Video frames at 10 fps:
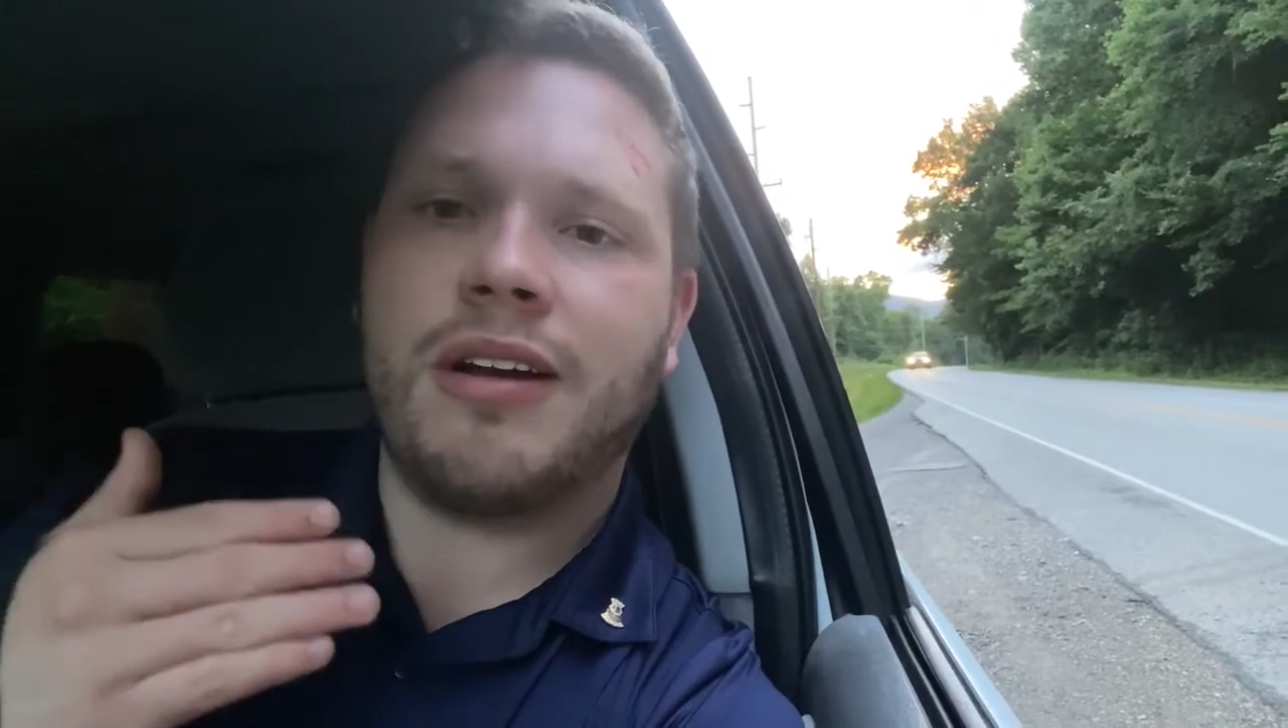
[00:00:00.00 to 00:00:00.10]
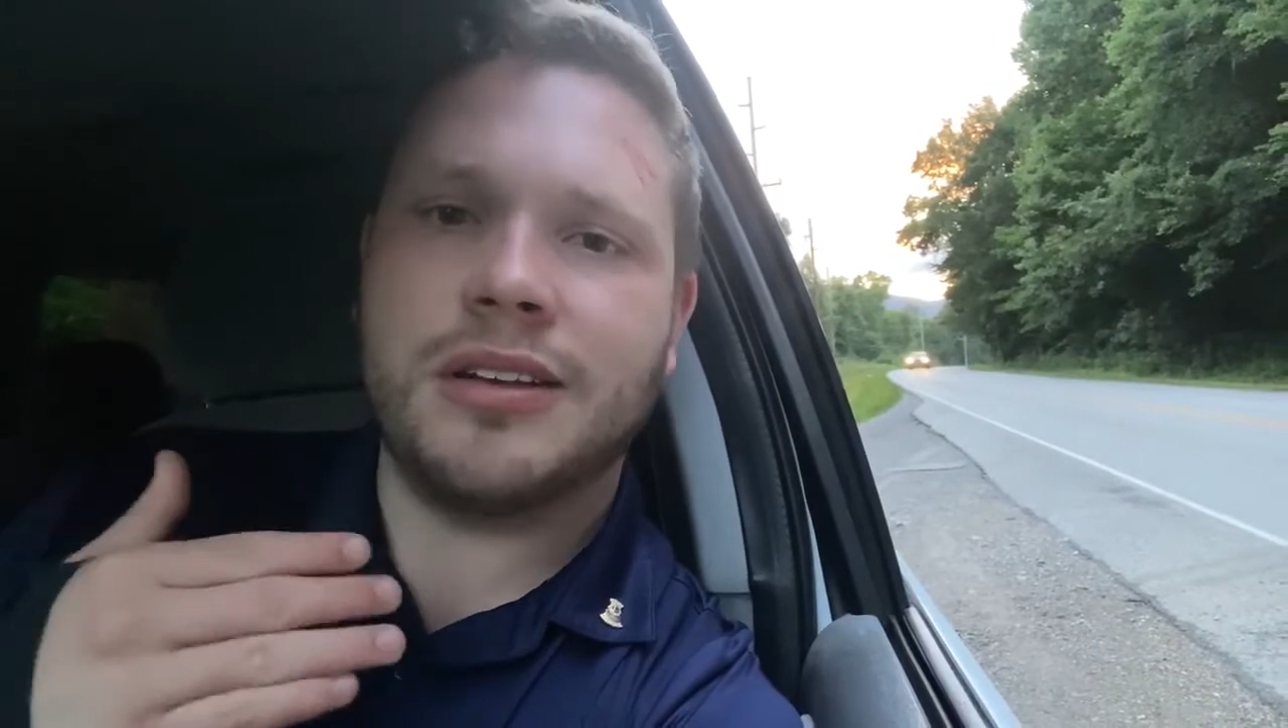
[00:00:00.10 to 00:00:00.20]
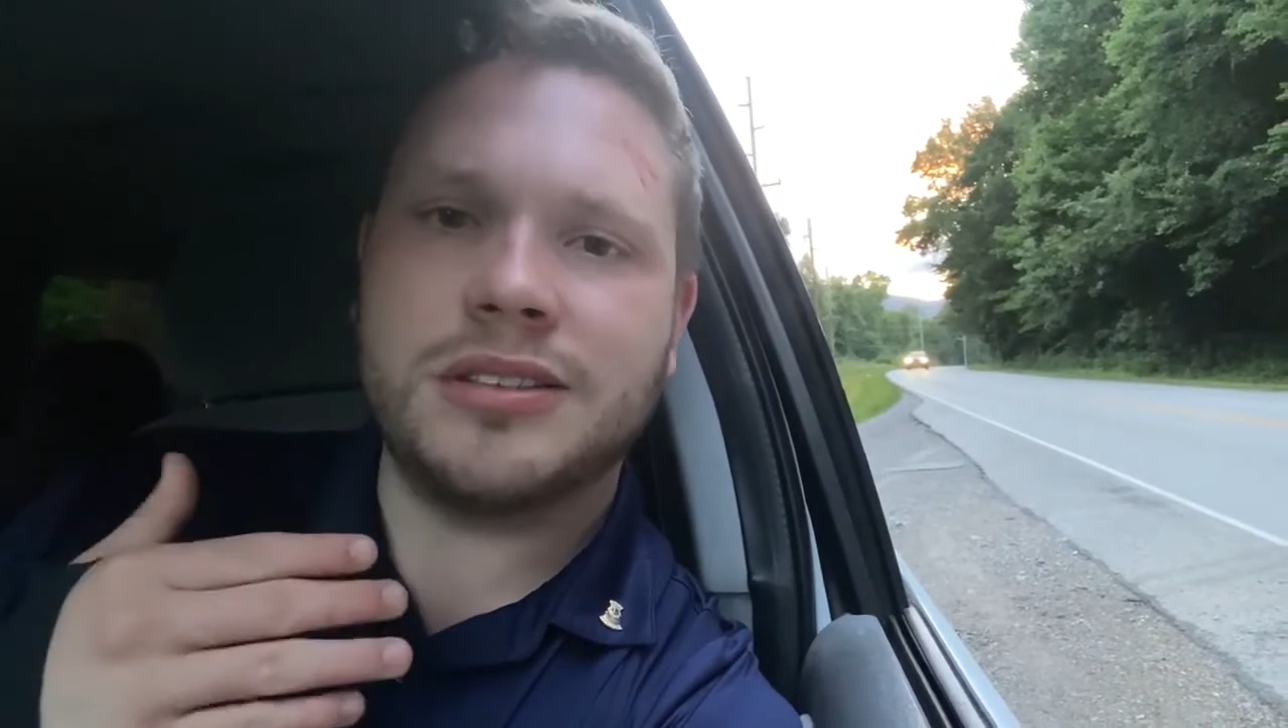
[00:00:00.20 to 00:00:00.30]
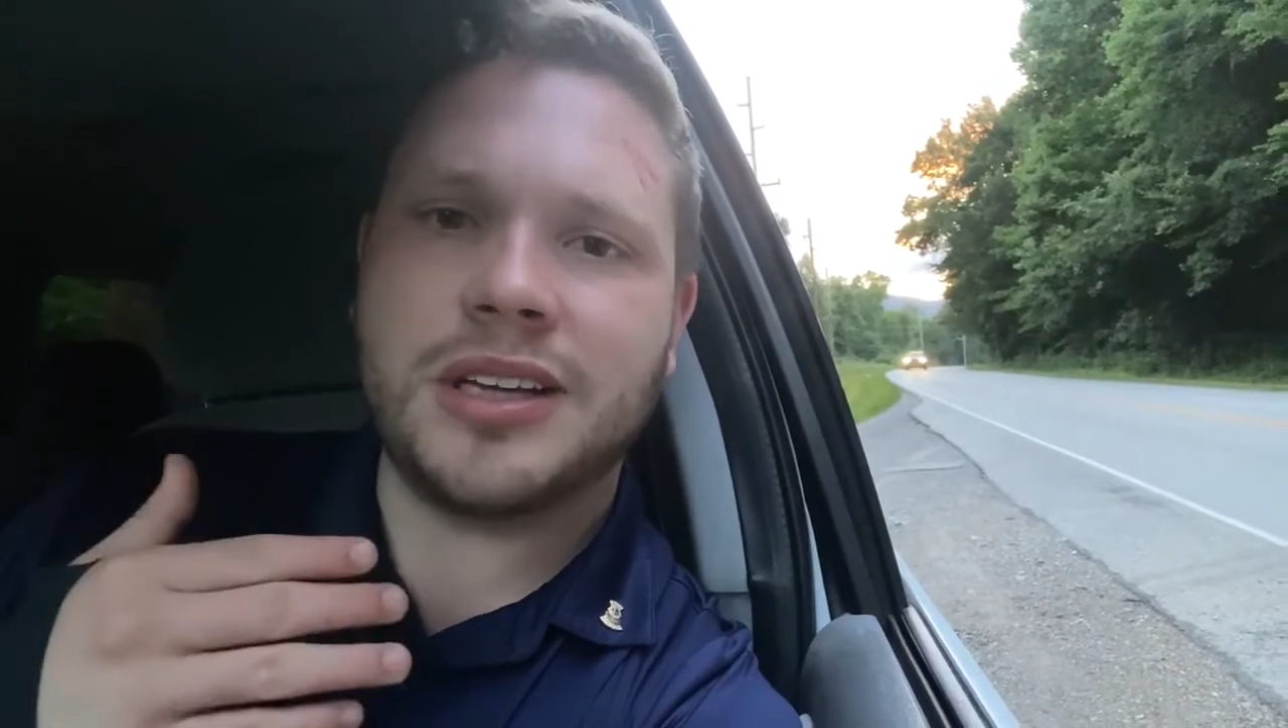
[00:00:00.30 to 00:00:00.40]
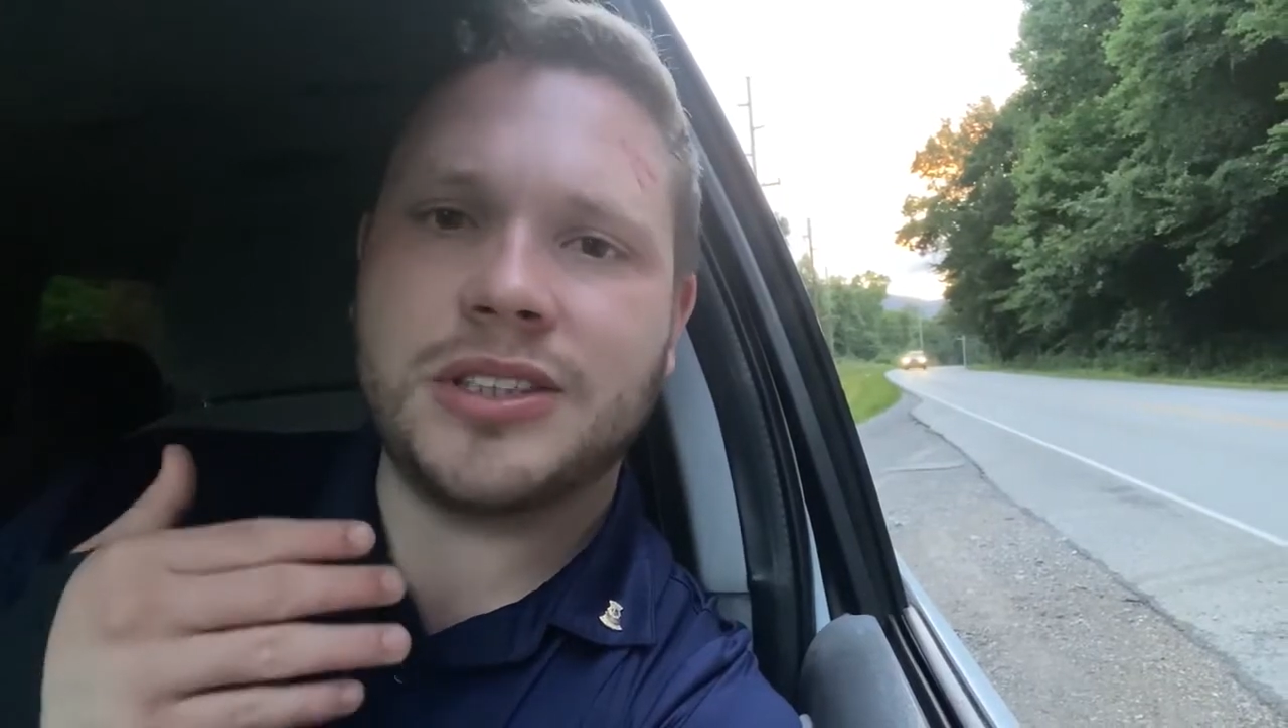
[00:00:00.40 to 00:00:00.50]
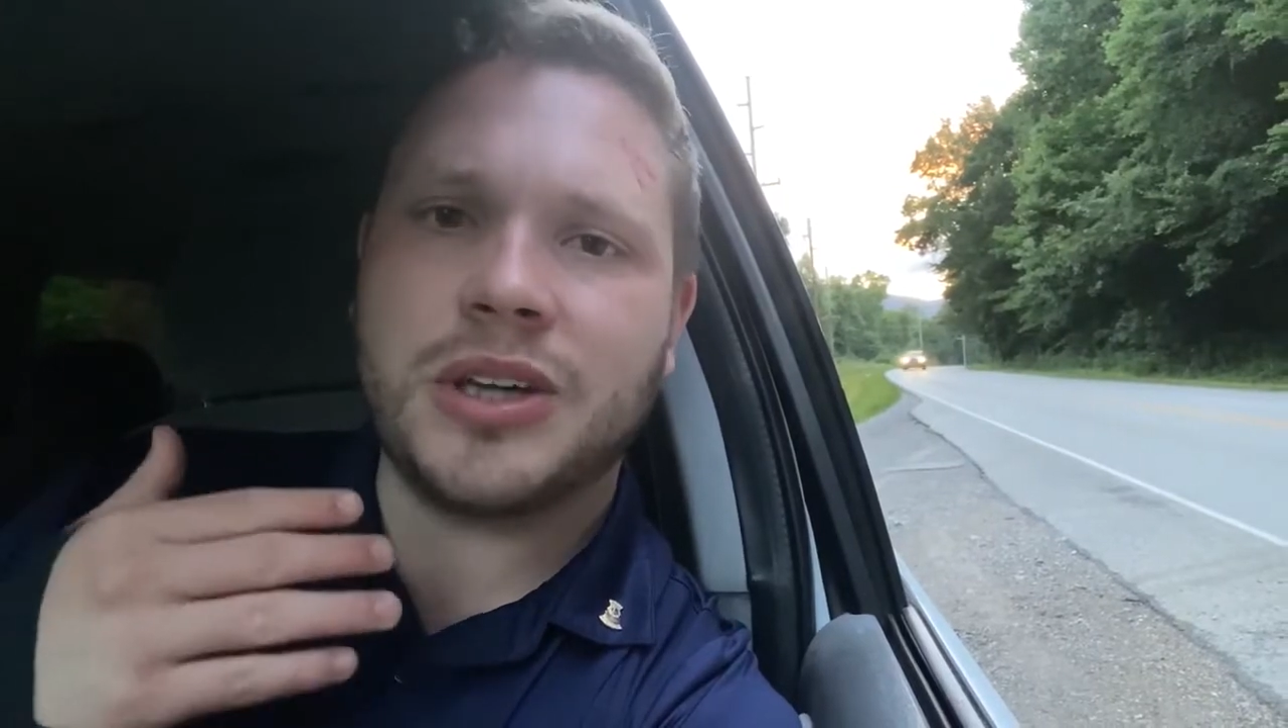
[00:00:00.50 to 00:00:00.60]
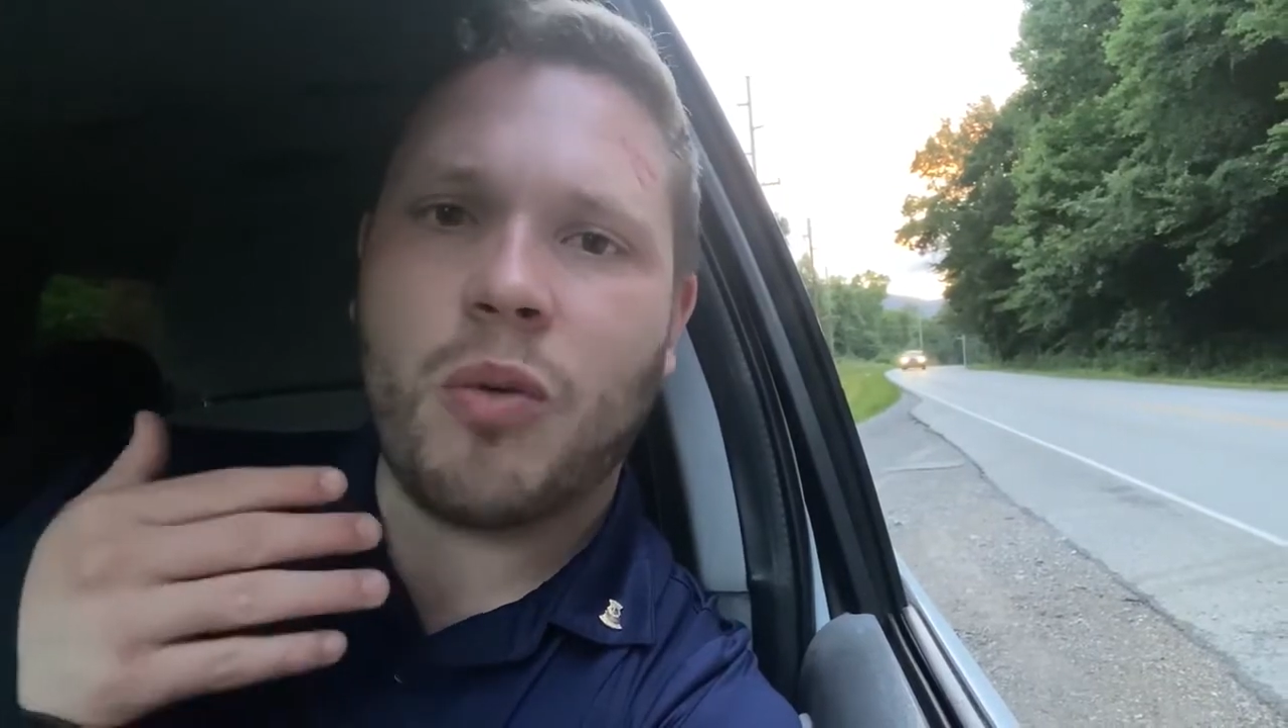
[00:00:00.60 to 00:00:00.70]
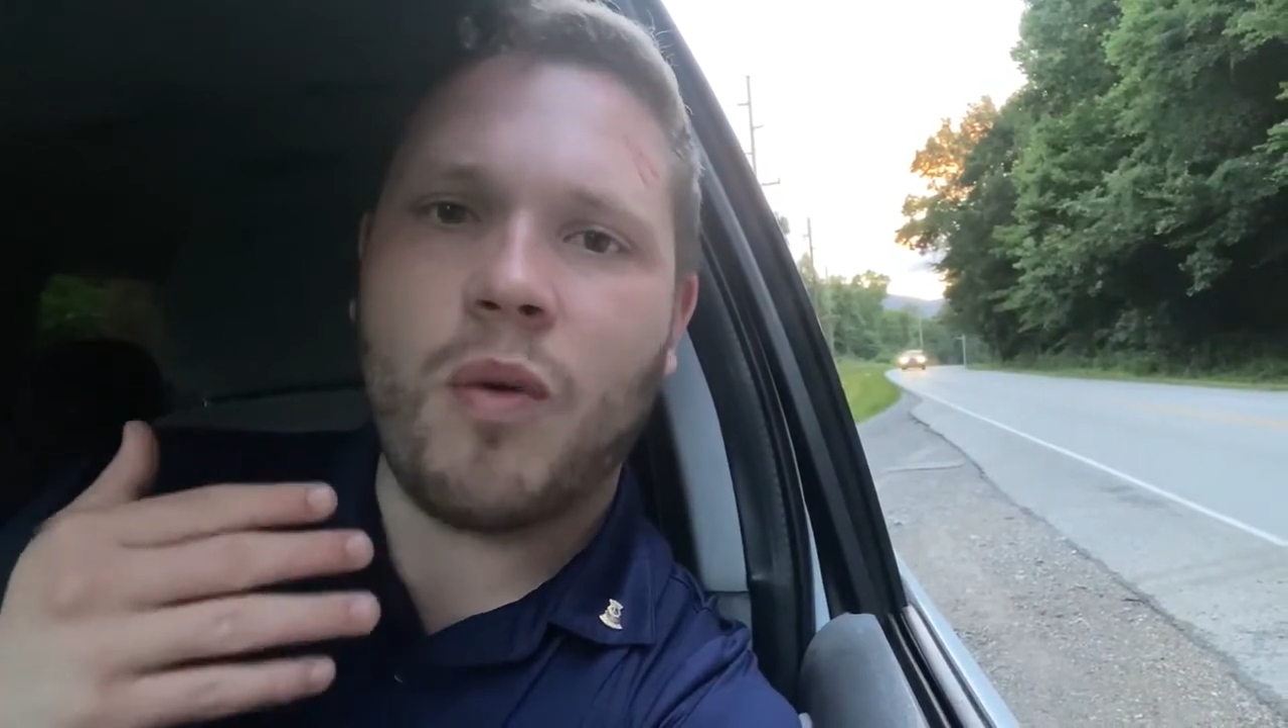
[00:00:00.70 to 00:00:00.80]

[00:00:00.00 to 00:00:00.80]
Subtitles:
in such a